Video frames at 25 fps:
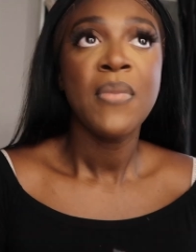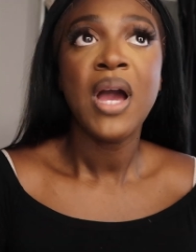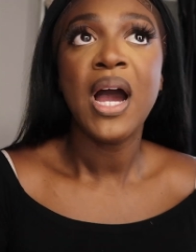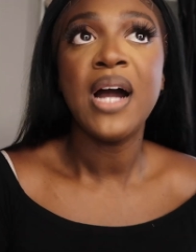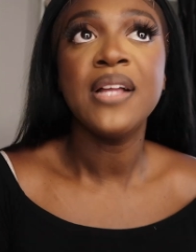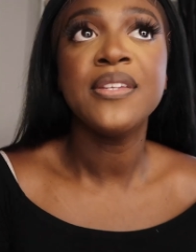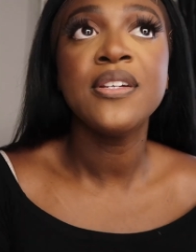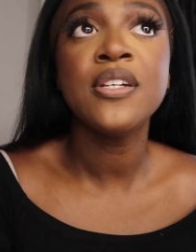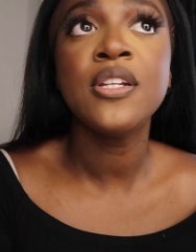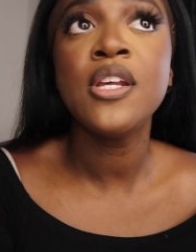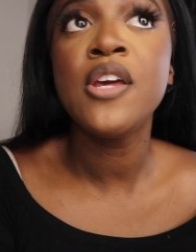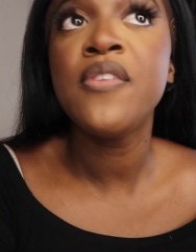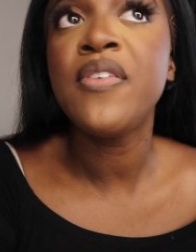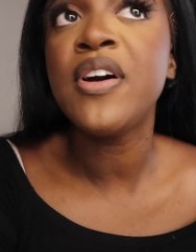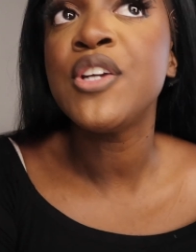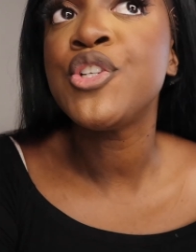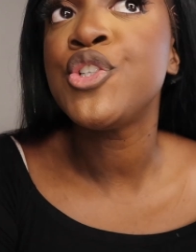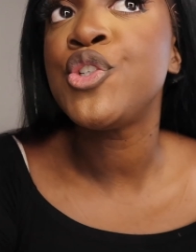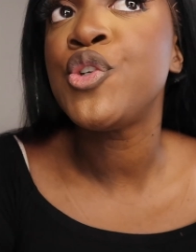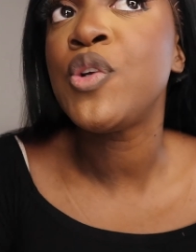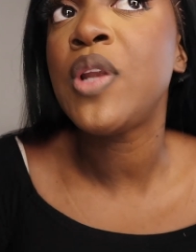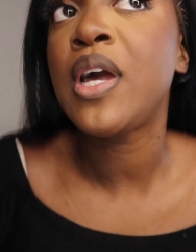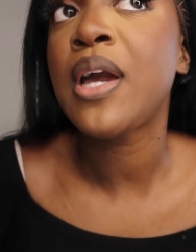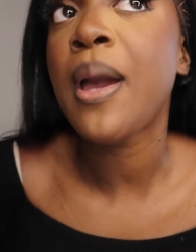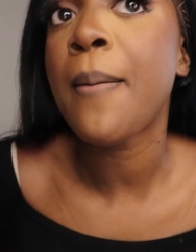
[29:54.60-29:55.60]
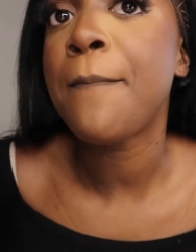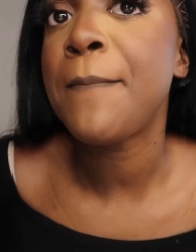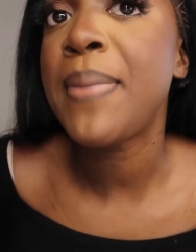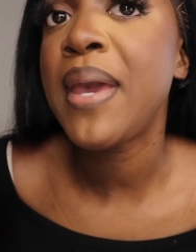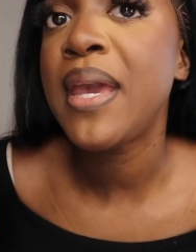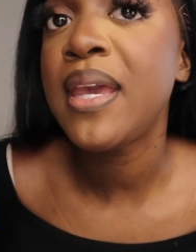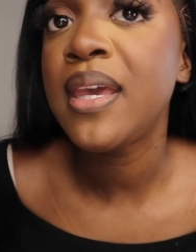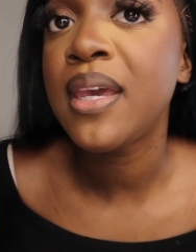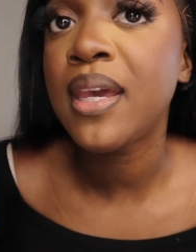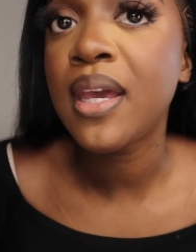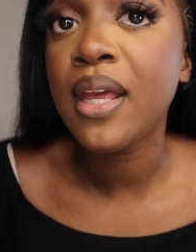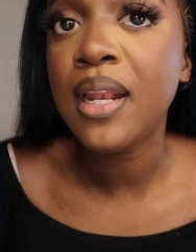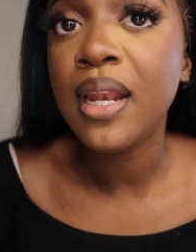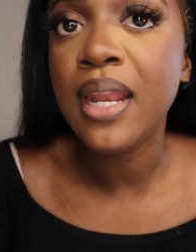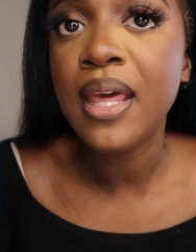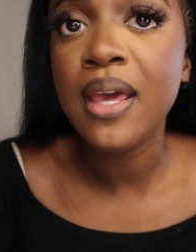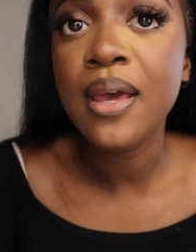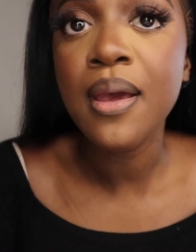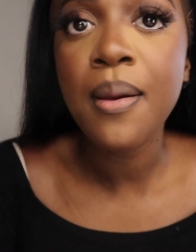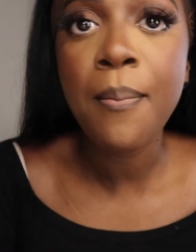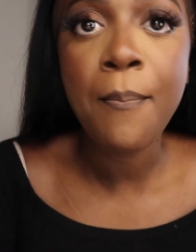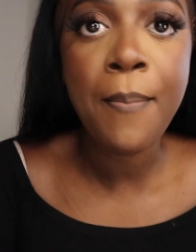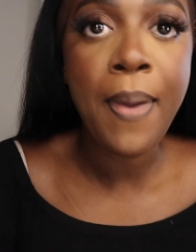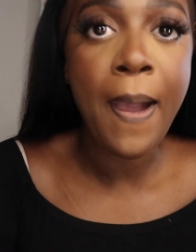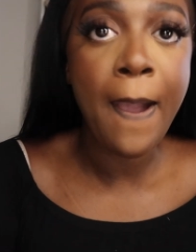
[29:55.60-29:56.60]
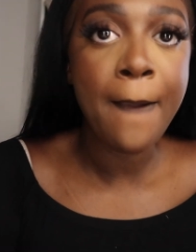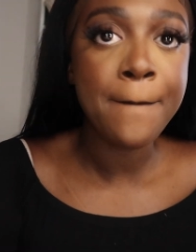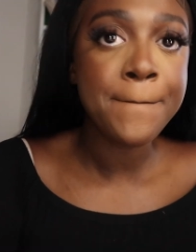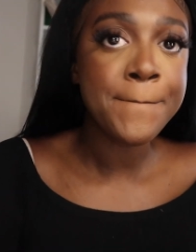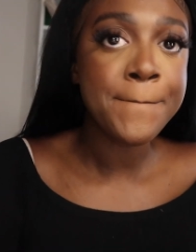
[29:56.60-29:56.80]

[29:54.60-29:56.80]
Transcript: I don't know if I should do like a pink lip